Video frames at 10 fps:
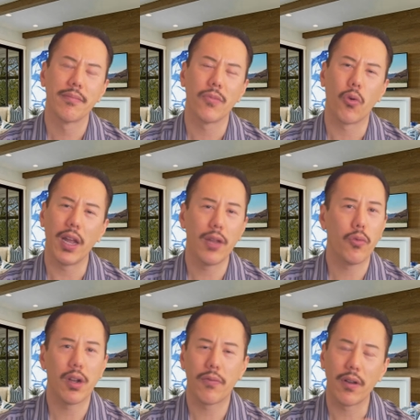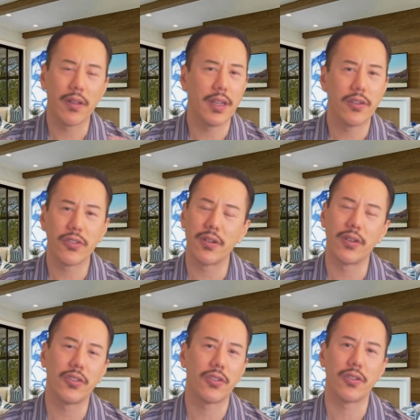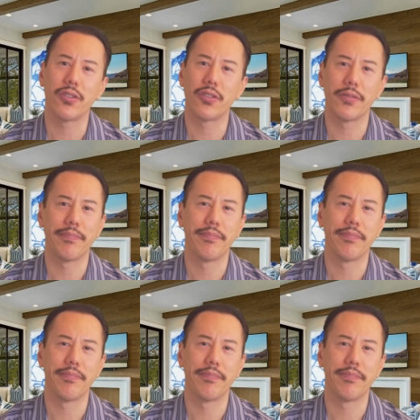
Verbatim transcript: or any one of our leaders in our church.